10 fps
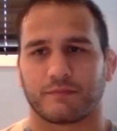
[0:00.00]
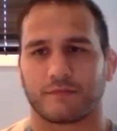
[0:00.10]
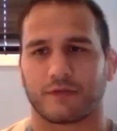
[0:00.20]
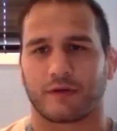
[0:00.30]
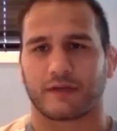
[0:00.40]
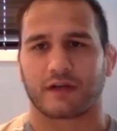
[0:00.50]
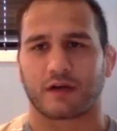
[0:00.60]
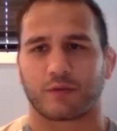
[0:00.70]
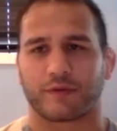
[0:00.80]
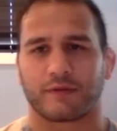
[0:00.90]
I
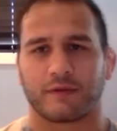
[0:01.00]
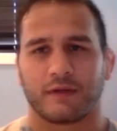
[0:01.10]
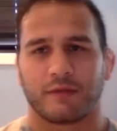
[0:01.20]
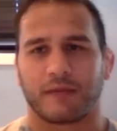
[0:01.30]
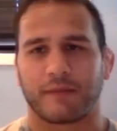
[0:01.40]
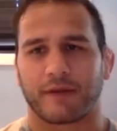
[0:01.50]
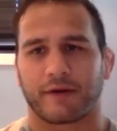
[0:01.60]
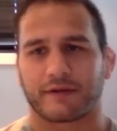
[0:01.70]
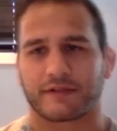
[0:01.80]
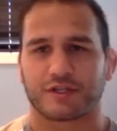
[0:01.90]
talk with my
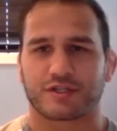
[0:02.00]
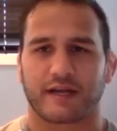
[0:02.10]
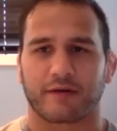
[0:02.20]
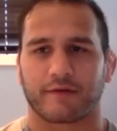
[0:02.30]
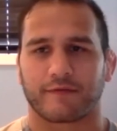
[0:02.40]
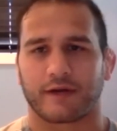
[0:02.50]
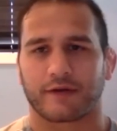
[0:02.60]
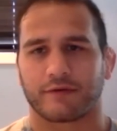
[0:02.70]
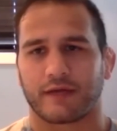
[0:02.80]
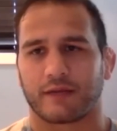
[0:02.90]
parents each day or every
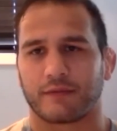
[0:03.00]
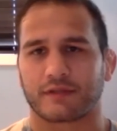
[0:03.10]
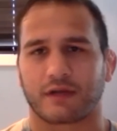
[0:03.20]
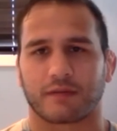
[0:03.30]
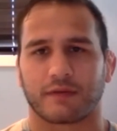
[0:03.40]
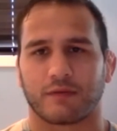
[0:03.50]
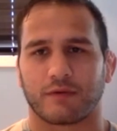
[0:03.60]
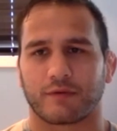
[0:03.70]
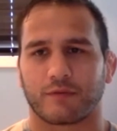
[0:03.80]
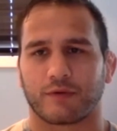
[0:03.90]
other day, and we talk about
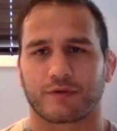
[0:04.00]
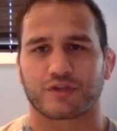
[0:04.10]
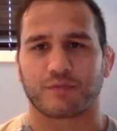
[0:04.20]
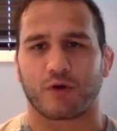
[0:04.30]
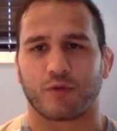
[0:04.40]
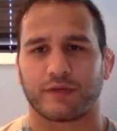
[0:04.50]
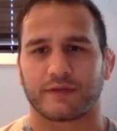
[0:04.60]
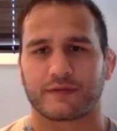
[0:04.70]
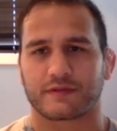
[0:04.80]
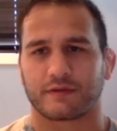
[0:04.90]
what are the small
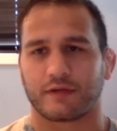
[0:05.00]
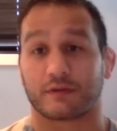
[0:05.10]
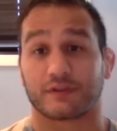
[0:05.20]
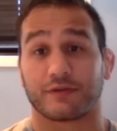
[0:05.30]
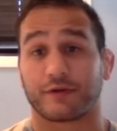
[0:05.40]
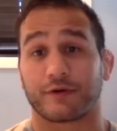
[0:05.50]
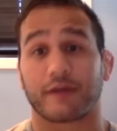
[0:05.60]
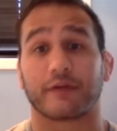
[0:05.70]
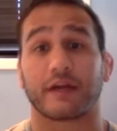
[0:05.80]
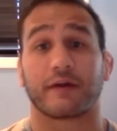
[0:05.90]
wins, because you're
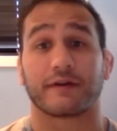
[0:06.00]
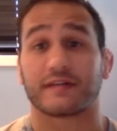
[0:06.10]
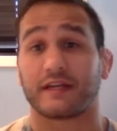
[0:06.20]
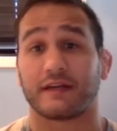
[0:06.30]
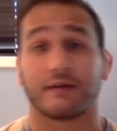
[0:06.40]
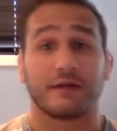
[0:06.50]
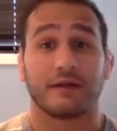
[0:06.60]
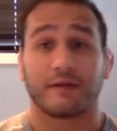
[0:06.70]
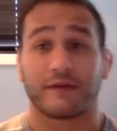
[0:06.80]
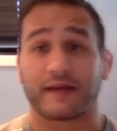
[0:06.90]
never guaranteed
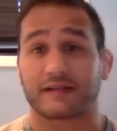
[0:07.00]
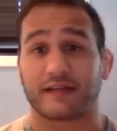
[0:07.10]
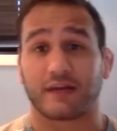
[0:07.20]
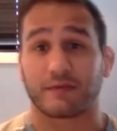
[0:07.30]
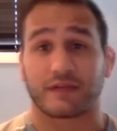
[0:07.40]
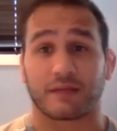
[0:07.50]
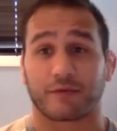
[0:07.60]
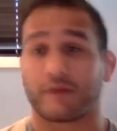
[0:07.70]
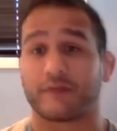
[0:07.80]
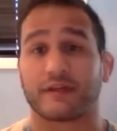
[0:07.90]
the next day with them
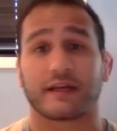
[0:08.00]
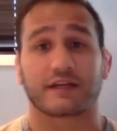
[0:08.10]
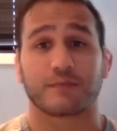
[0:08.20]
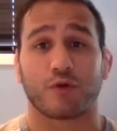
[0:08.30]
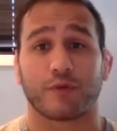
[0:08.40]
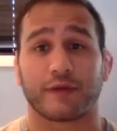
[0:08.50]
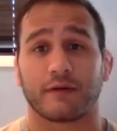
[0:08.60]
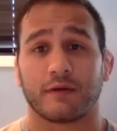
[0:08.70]
or even the next moment.